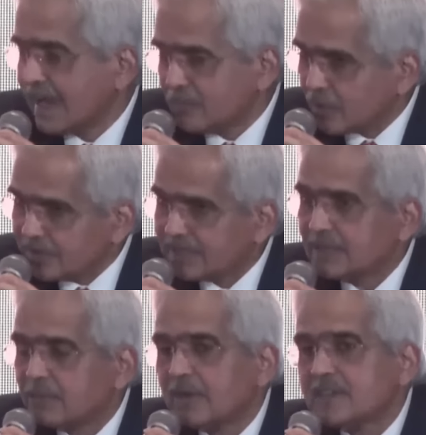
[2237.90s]
and
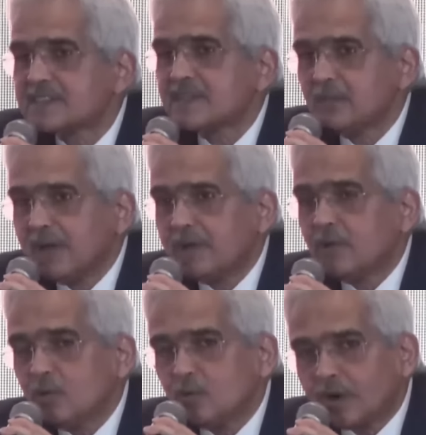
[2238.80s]
monetary policy will
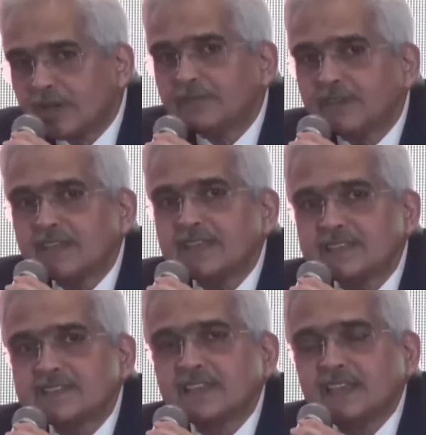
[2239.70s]
do whatever
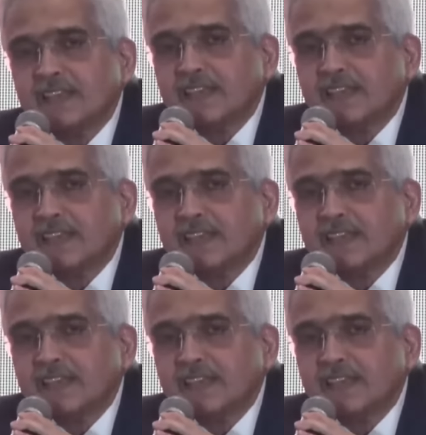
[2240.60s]
is